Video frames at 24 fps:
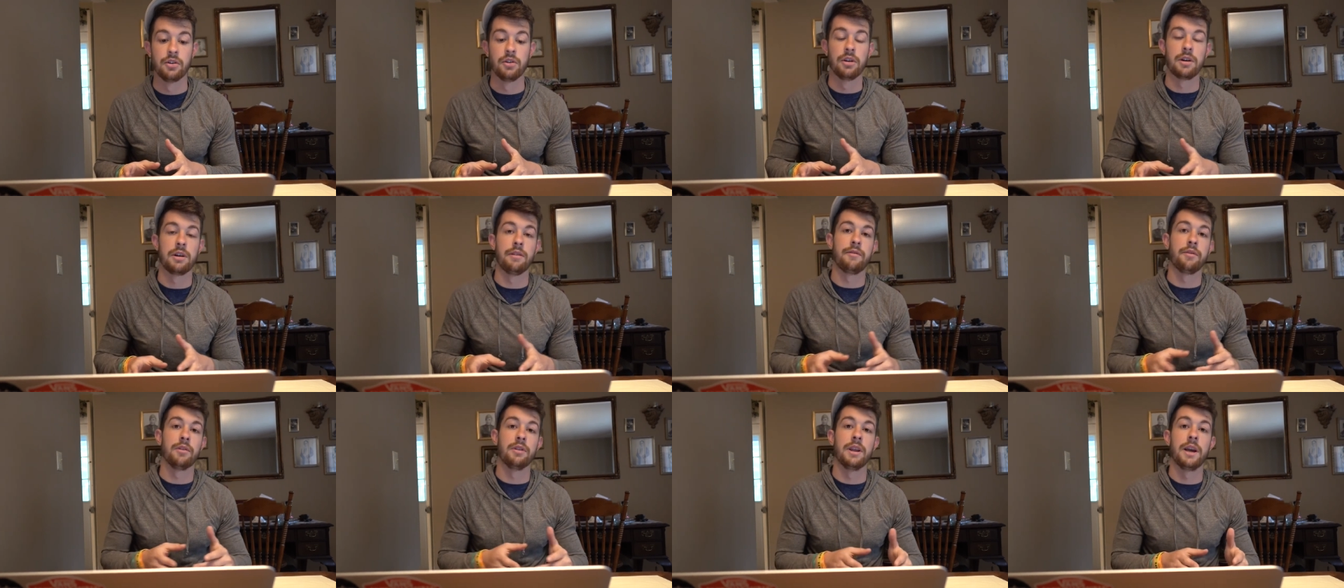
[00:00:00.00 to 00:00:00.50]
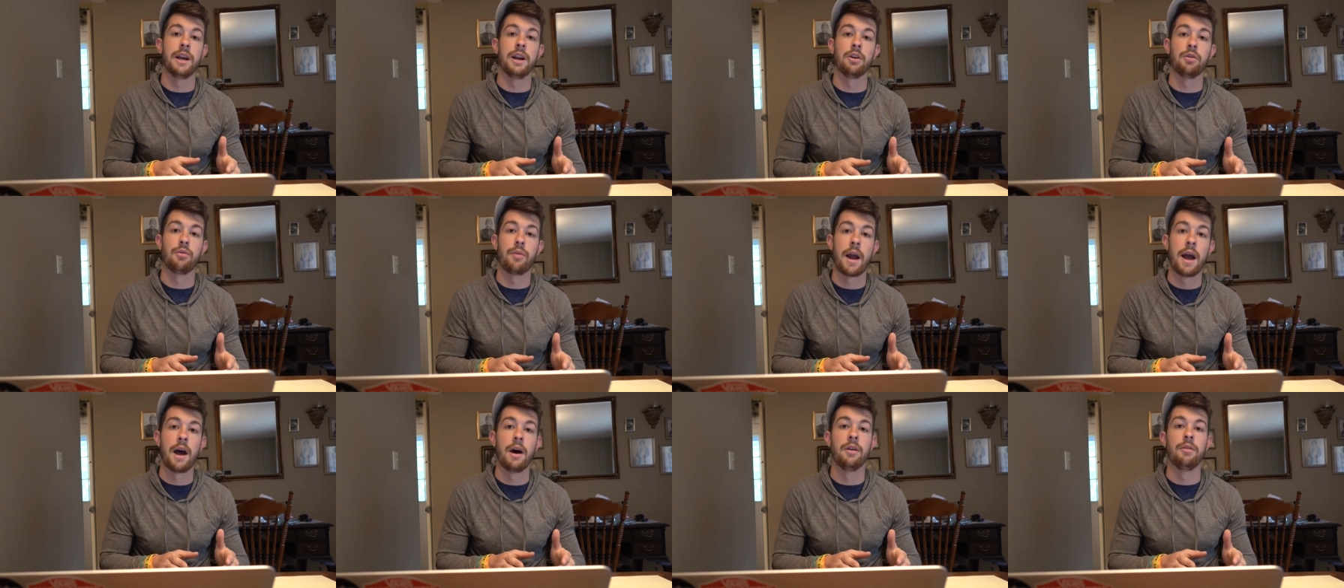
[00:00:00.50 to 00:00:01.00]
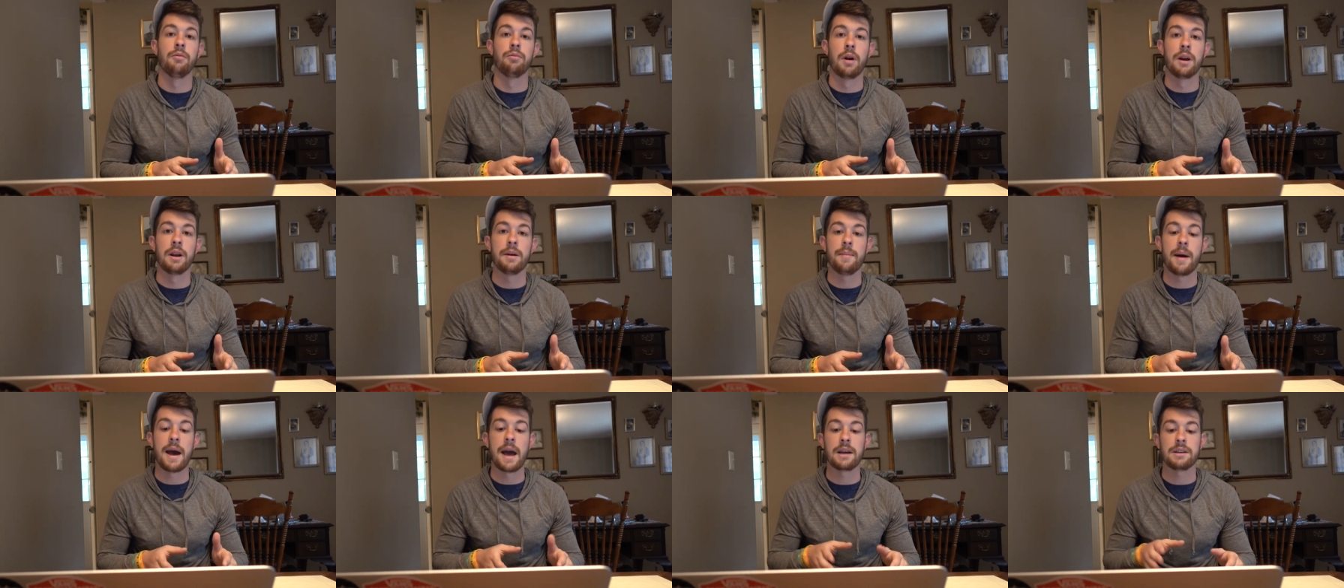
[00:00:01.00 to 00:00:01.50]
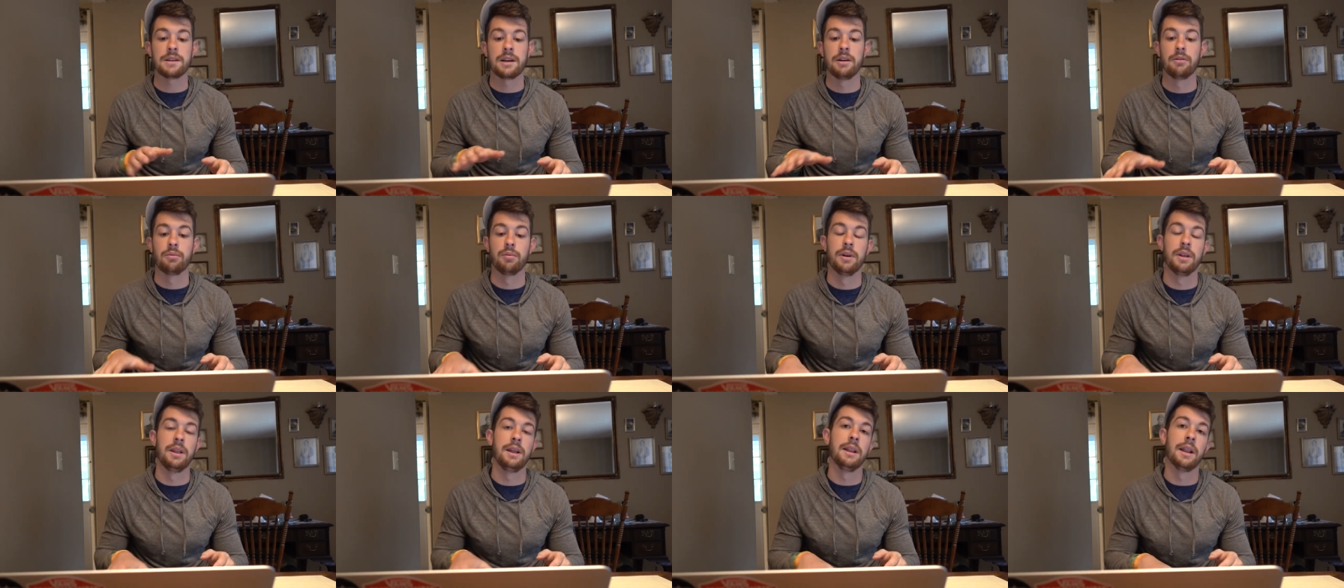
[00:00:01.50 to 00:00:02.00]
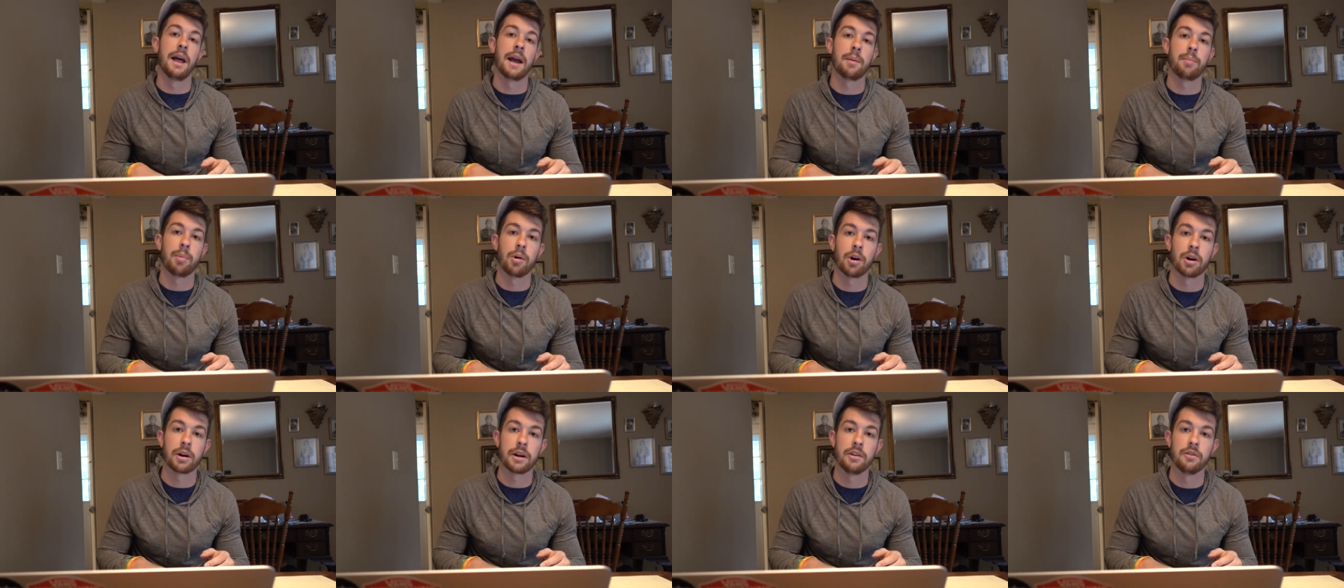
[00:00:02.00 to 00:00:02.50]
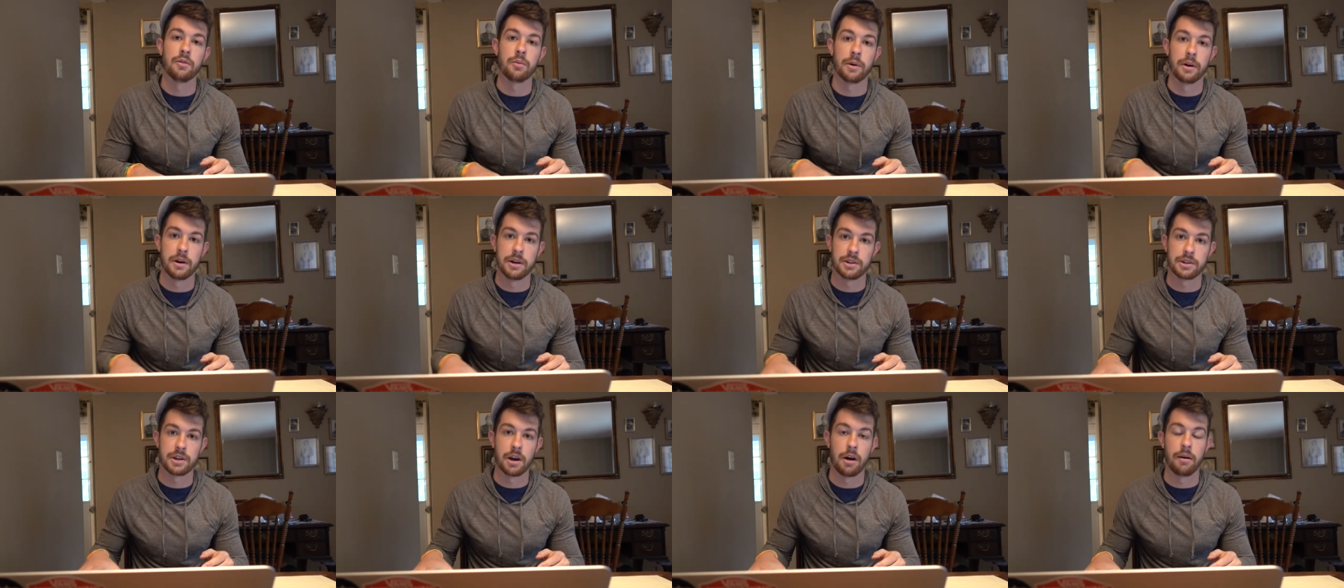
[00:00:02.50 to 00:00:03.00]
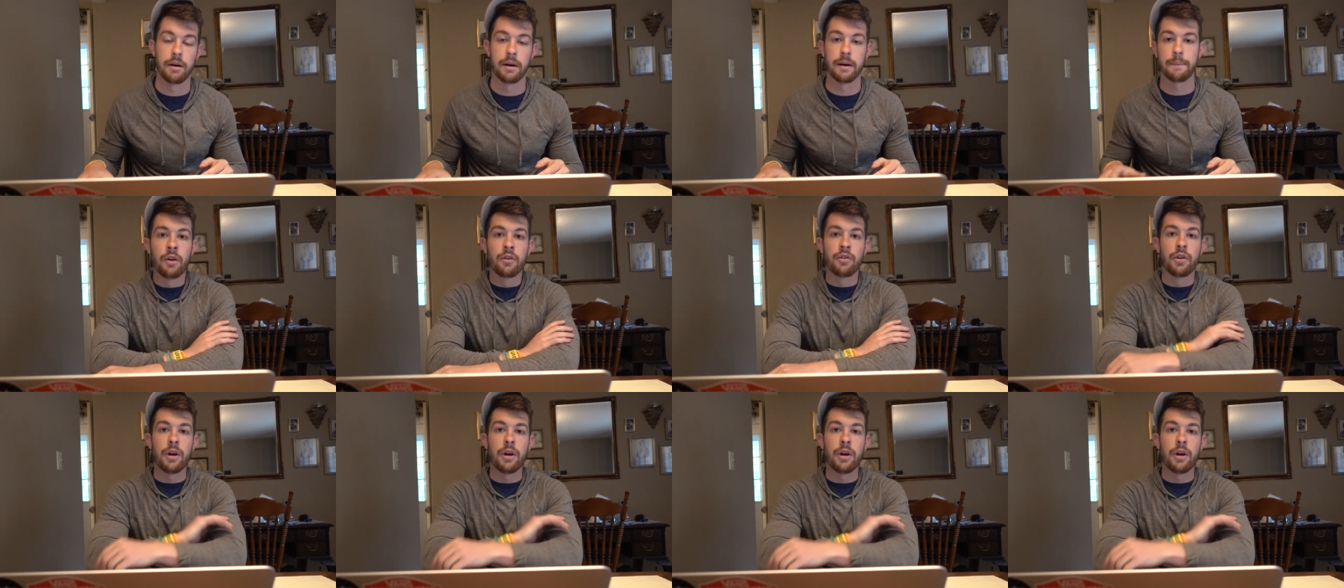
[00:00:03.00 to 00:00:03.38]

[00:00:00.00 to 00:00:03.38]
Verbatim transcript: and you're looking for later round running backs, I really like Perkins where he's going.